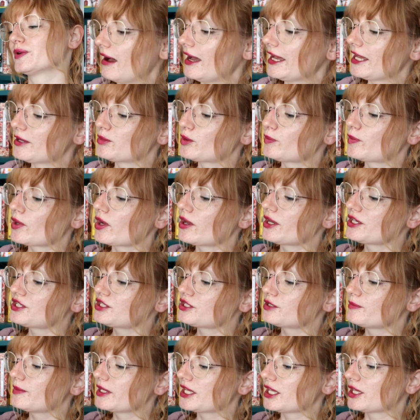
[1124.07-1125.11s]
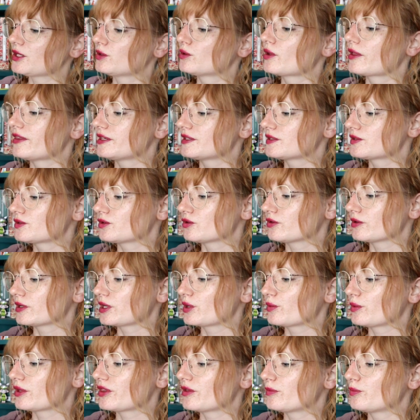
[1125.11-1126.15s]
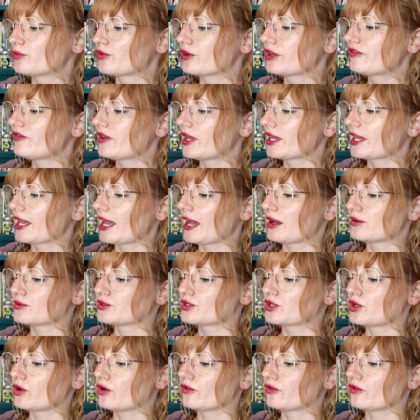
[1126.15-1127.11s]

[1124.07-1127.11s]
I am obliged to begin this story with a brief account